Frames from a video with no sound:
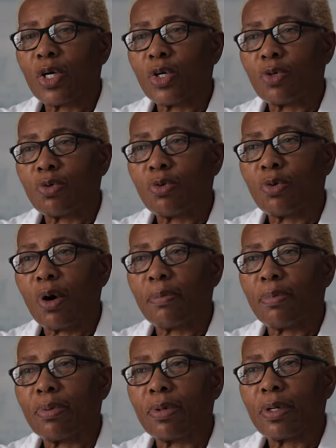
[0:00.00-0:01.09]
grow
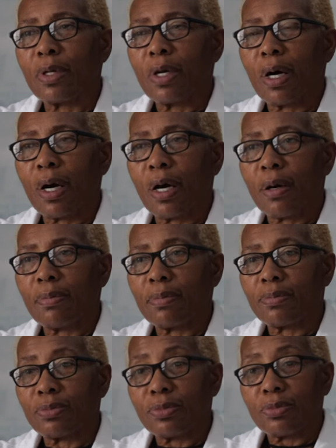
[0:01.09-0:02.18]
up um,